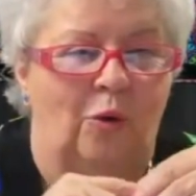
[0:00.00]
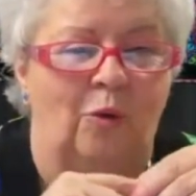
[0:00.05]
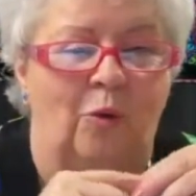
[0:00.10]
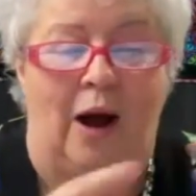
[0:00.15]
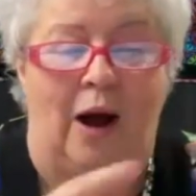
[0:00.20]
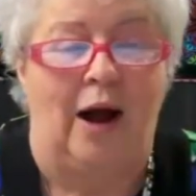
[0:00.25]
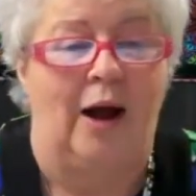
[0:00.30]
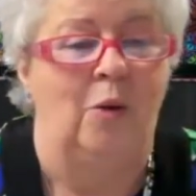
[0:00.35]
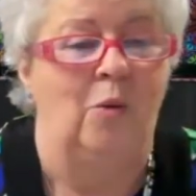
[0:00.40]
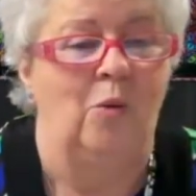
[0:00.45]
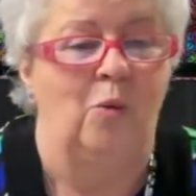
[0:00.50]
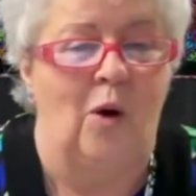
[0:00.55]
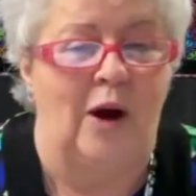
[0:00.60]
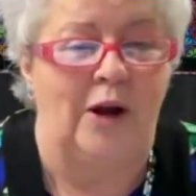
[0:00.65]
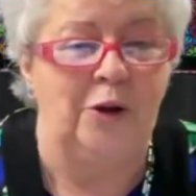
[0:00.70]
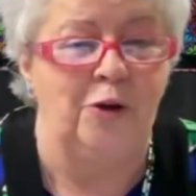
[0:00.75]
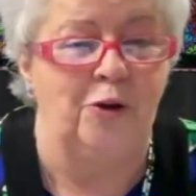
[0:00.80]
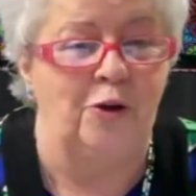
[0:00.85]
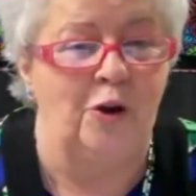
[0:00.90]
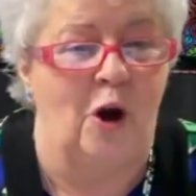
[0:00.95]
uh, what
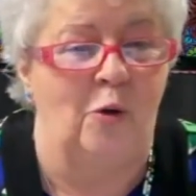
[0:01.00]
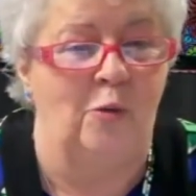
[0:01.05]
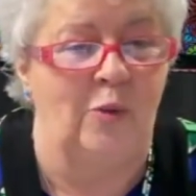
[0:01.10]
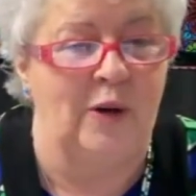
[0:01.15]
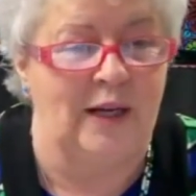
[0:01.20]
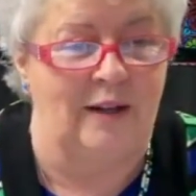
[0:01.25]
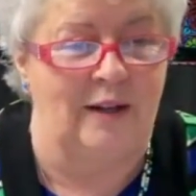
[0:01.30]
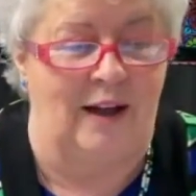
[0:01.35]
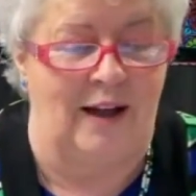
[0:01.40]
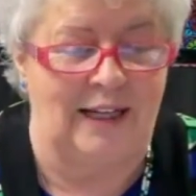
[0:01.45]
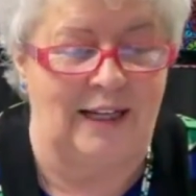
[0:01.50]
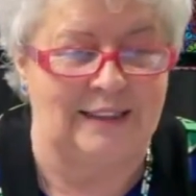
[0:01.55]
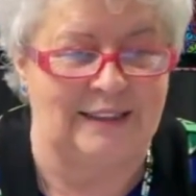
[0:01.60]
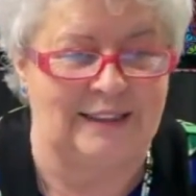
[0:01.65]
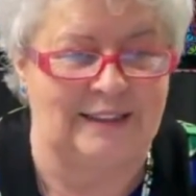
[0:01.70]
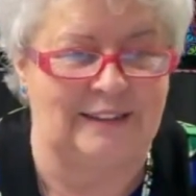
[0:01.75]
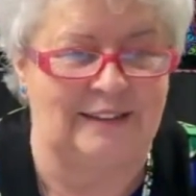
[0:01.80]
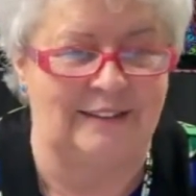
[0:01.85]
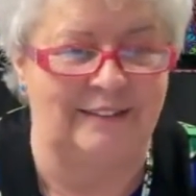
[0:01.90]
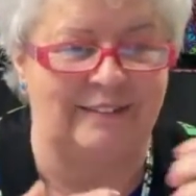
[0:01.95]
you don't
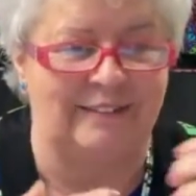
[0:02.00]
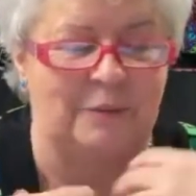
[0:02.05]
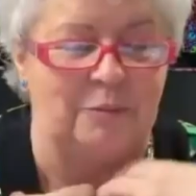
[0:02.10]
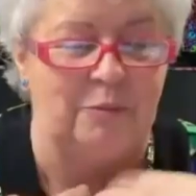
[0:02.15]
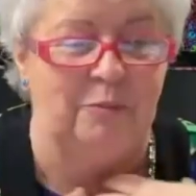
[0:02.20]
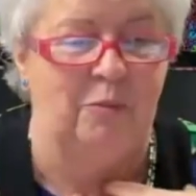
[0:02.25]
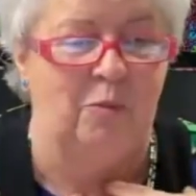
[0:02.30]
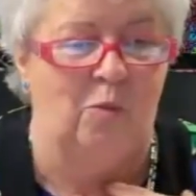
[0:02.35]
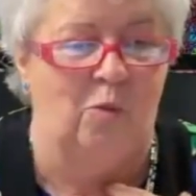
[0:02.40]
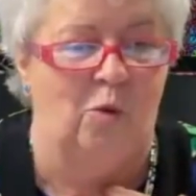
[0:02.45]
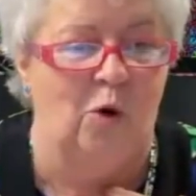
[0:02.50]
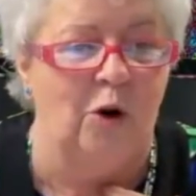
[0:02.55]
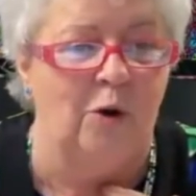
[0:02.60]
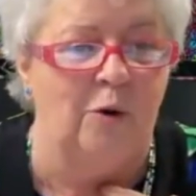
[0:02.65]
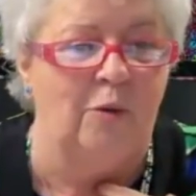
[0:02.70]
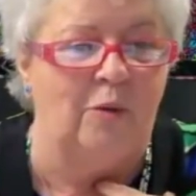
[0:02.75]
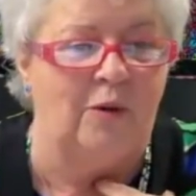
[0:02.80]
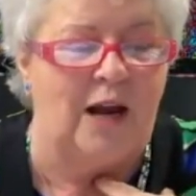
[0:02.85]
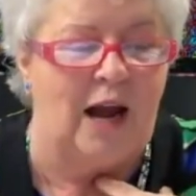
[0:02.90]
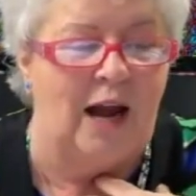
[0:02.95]
realize.
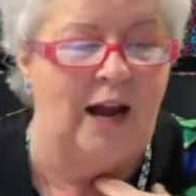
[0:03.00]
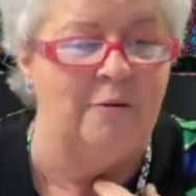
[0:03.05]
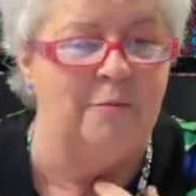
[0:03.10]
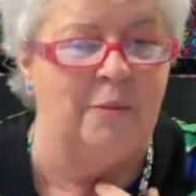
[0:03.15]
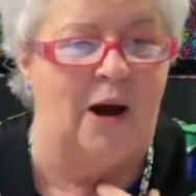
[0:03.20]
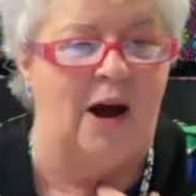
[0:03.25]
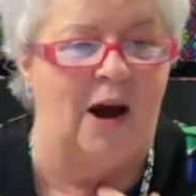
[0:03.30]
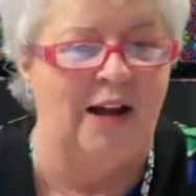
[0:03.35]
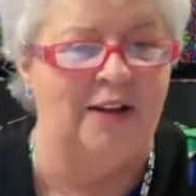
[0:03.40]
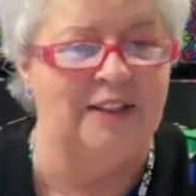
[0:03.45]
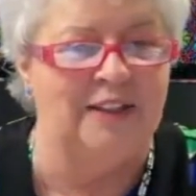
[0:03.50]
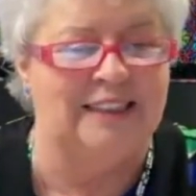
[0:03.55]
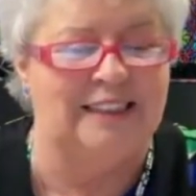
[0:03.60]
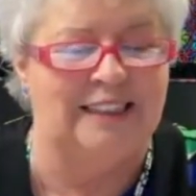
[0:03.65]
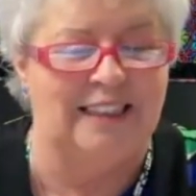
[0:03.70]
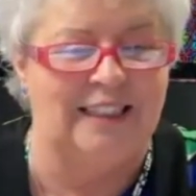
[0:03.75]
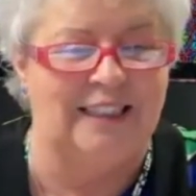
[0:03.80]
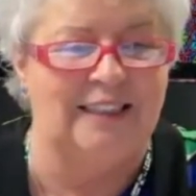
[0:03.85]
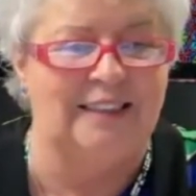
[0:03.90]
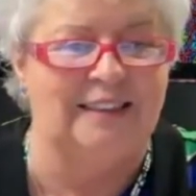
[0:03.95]
We're kind of behind the
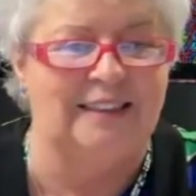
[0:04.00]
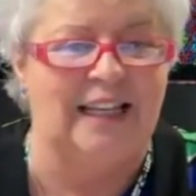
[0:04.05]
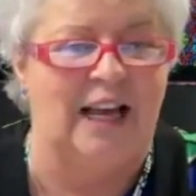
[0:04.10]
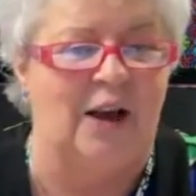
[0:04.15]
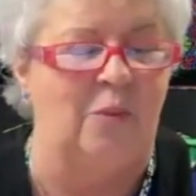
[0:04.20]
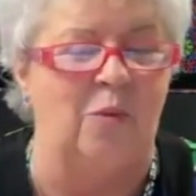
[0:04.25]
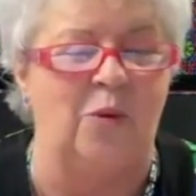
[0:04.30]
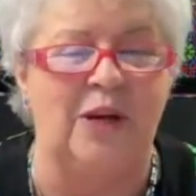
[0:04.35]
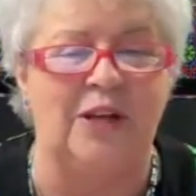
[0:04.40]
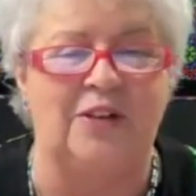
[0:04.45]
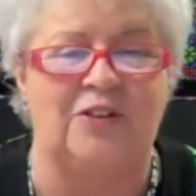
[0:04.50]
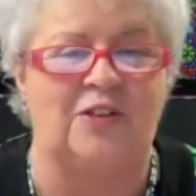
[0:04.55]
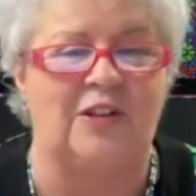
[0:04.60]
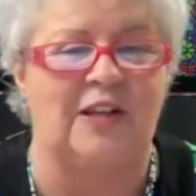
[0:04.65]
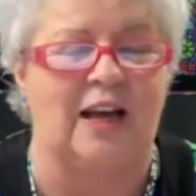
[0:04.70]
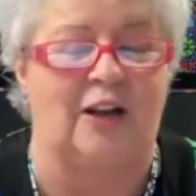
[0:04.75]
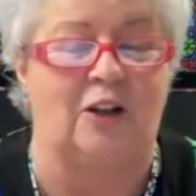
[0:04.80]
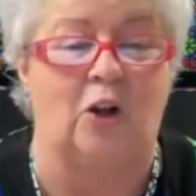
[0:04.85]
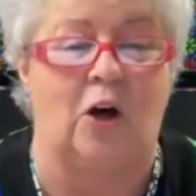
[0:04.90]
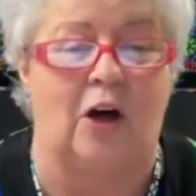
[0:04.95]
scenes, and we
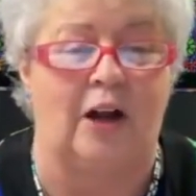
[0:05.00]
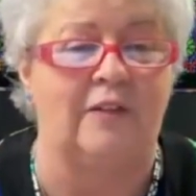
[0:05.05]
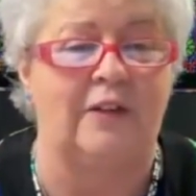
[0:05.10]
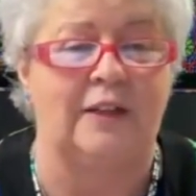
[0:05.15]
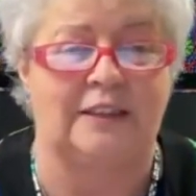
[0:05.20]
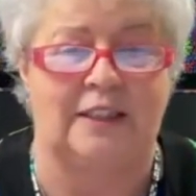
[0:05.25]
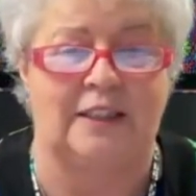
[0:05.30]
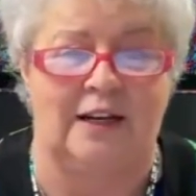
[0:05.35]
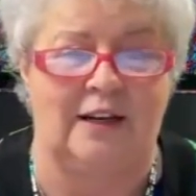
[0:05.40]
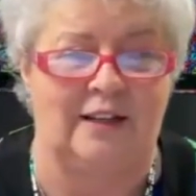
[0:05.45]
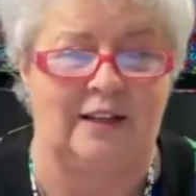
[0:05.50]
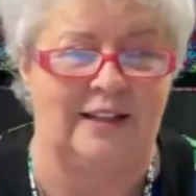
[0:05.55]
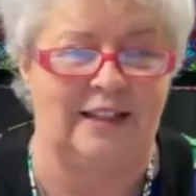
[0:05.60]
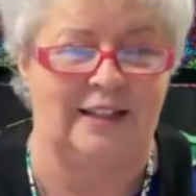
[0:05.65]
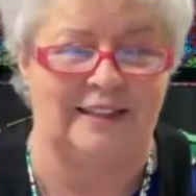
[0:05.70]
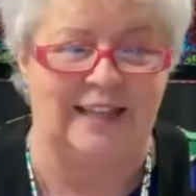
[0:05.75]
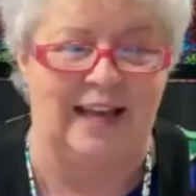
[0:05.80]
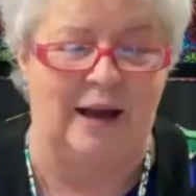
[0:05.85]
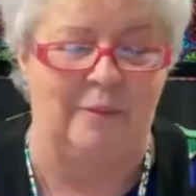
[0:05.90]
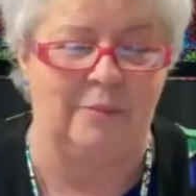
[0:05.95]
see a lot of exciting
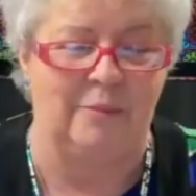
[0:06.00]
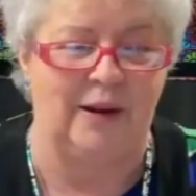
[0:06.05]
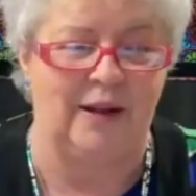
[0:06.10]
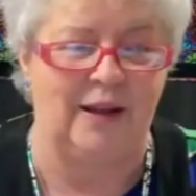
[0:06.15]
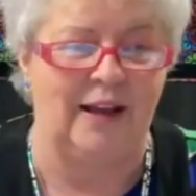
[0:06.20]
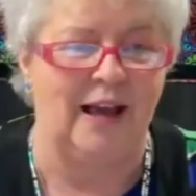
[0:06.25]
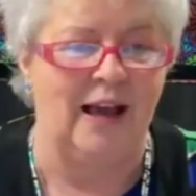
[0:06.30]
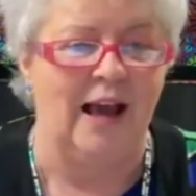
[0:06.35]
things happening.